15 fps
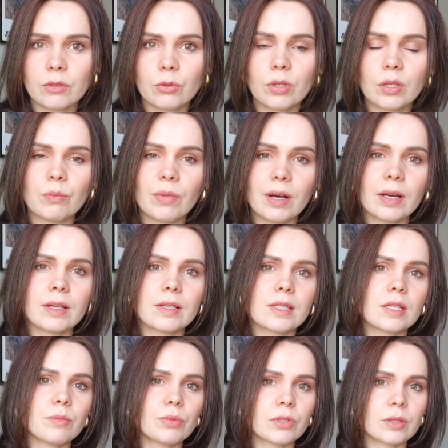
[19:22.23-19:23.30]
You can buy
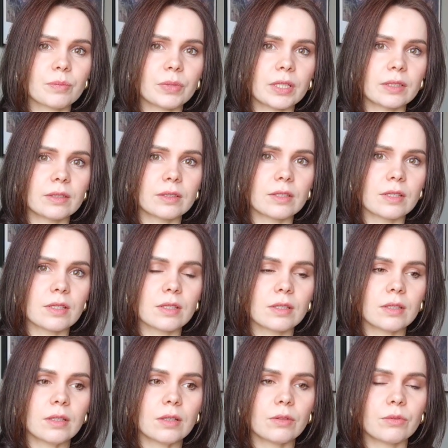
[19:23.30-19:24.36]
separate patterns
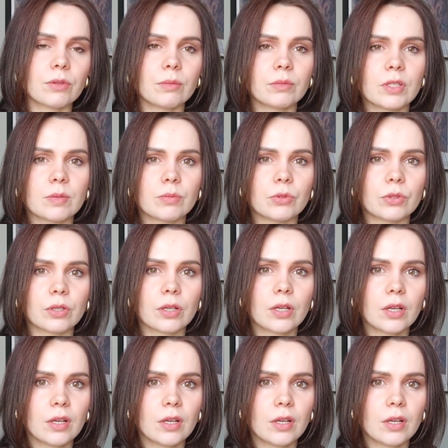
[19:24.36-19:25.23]
from this book.